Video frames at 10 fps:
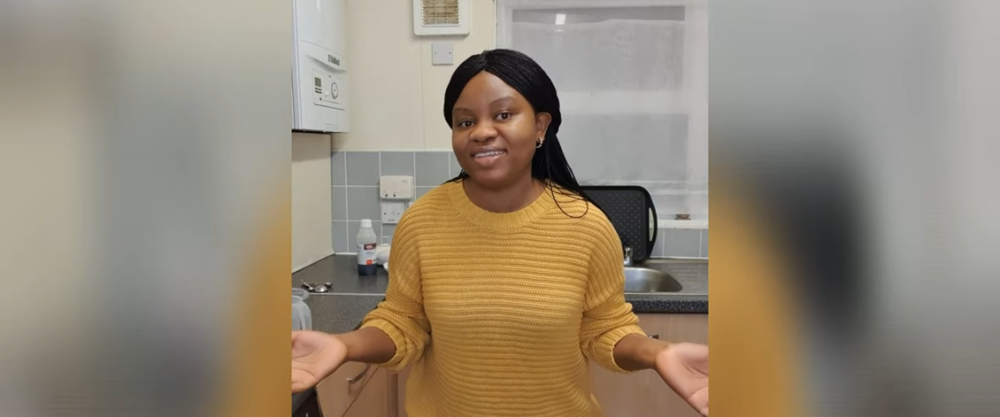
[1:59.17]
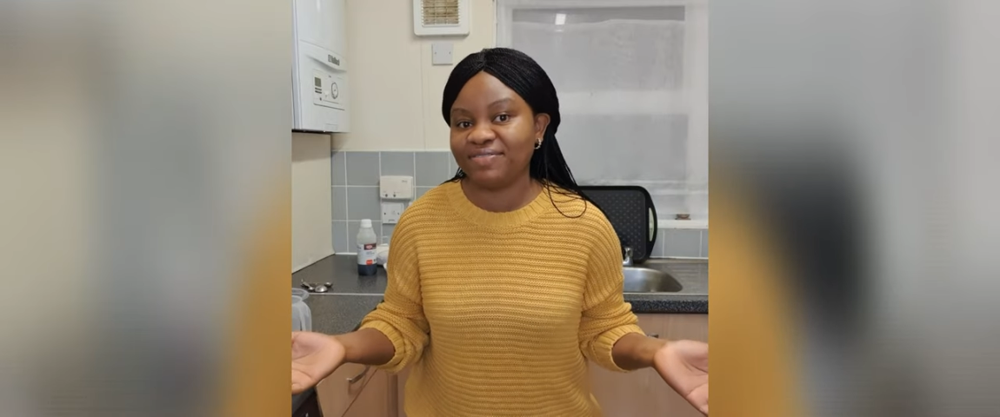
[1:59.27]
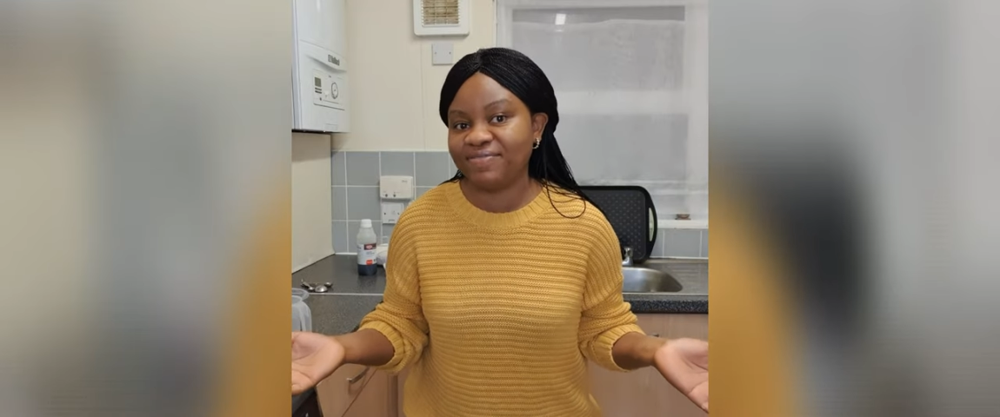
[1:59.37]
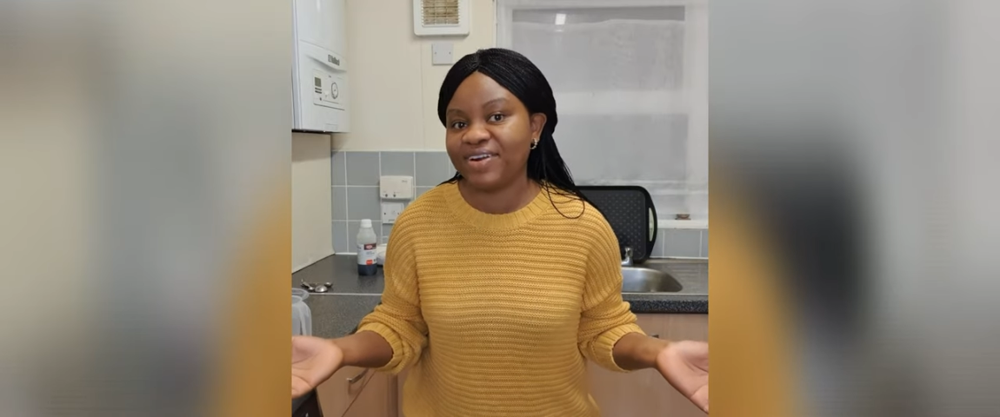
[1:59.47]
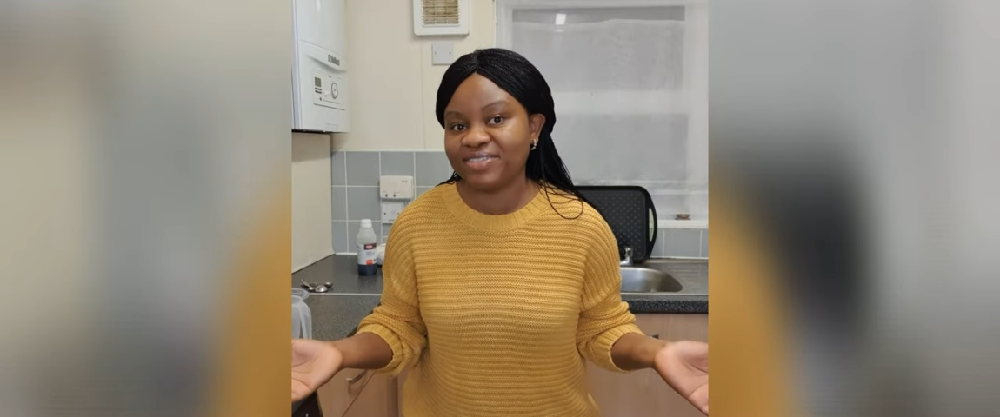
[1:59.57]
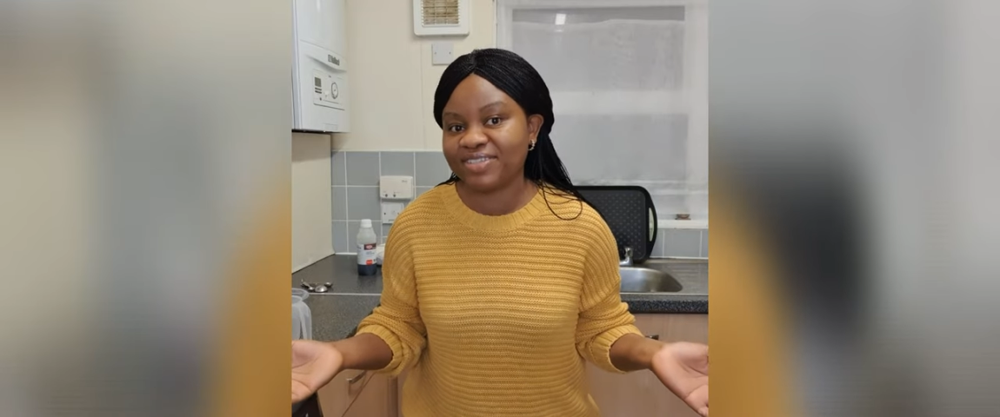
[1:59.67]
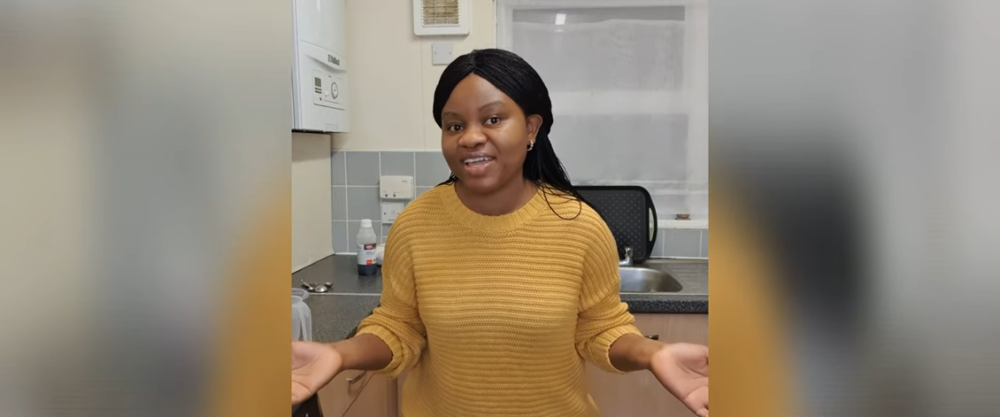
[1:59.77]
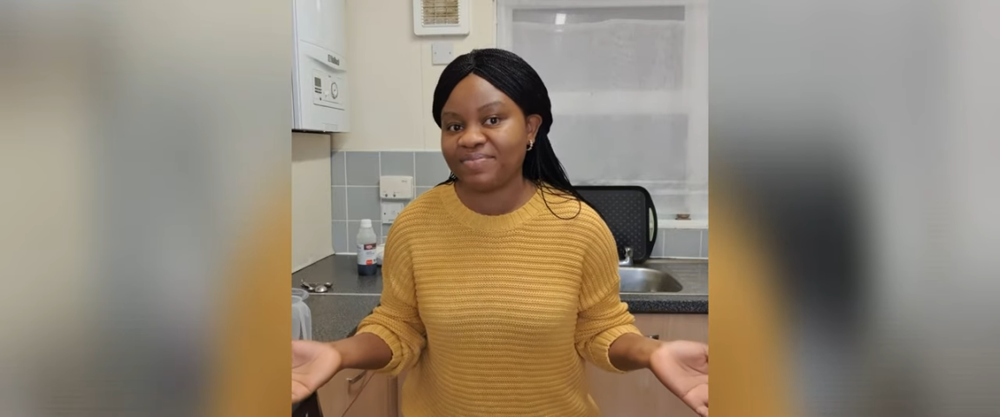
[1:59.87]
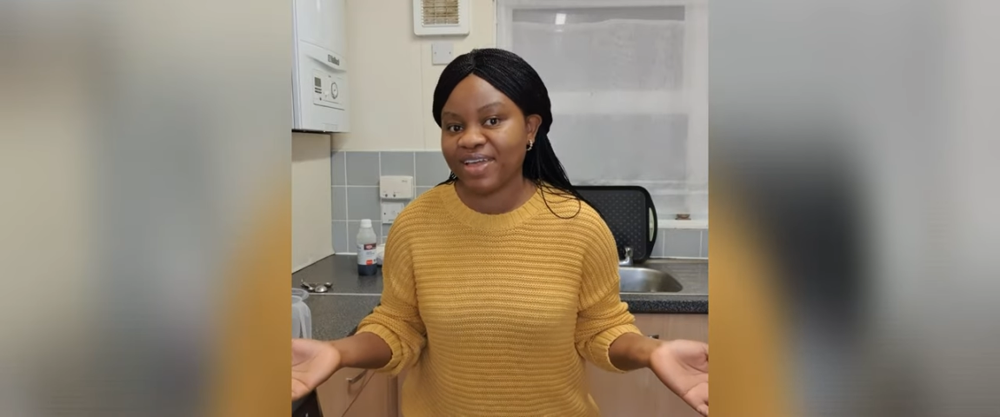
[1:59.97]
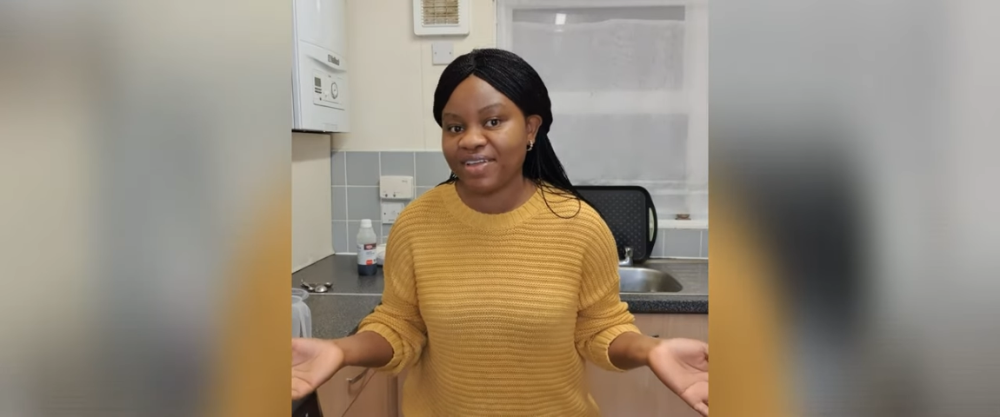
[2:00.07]
it the first
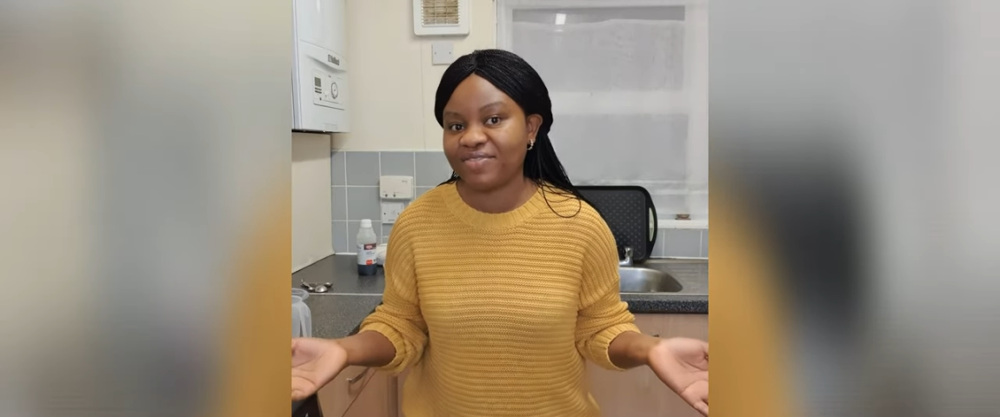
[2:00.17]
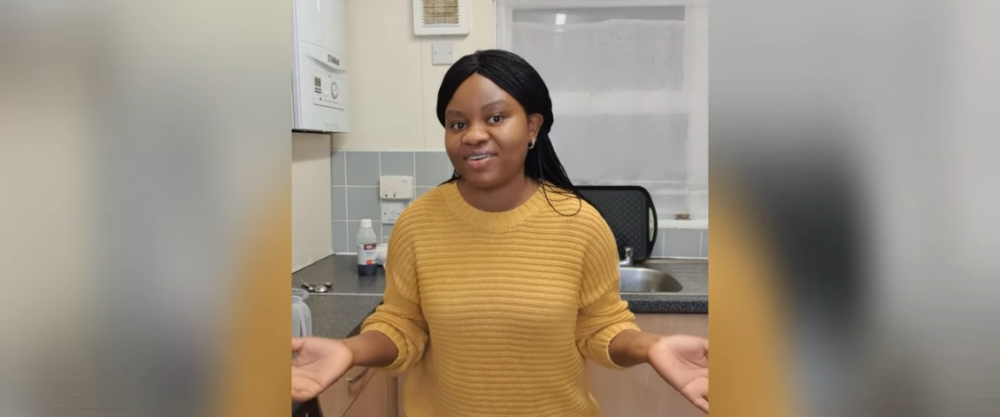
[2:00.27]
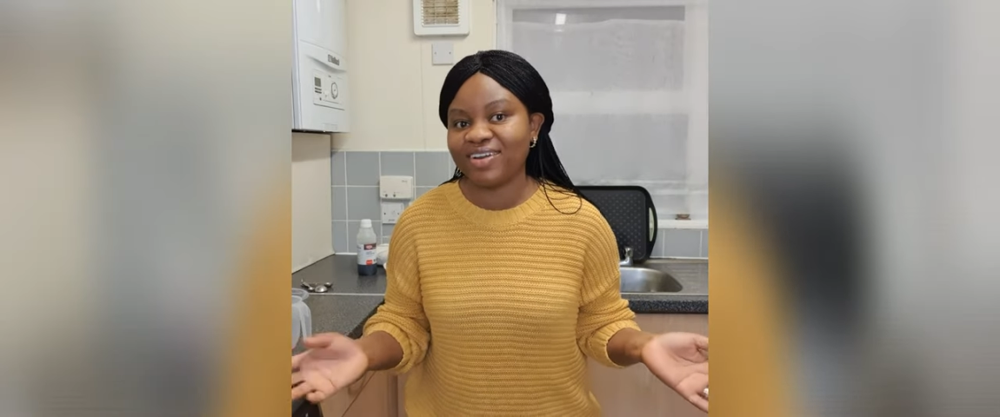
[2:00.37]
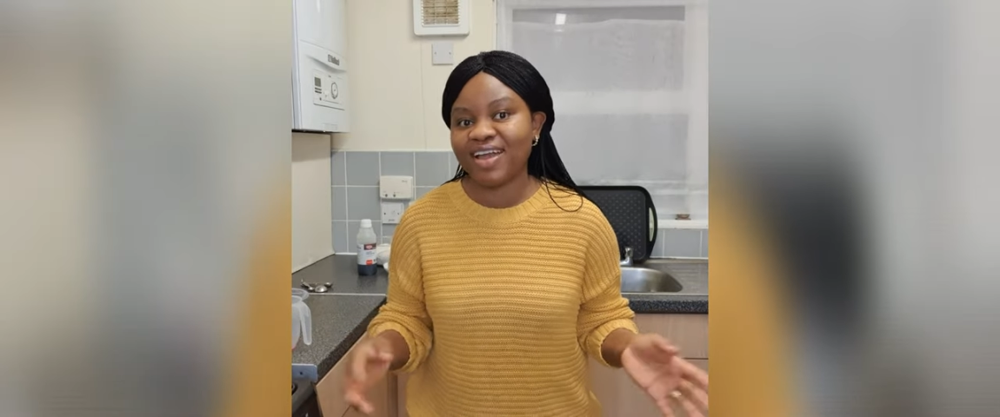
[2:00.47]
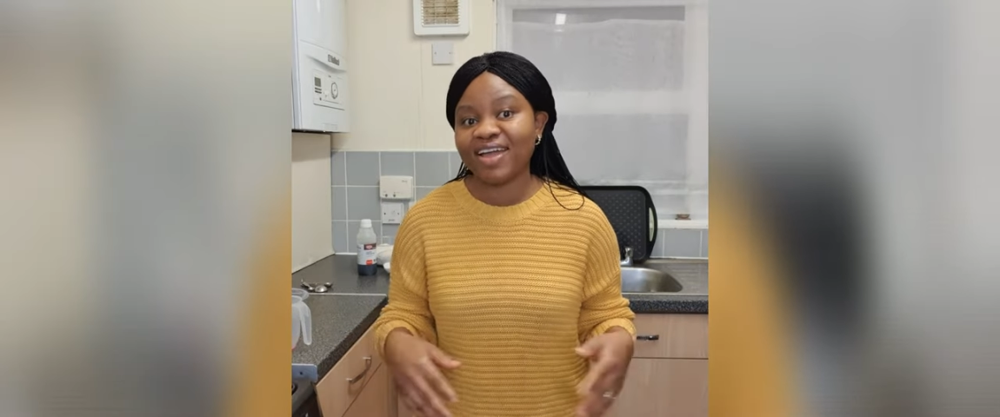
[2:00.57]
time ever.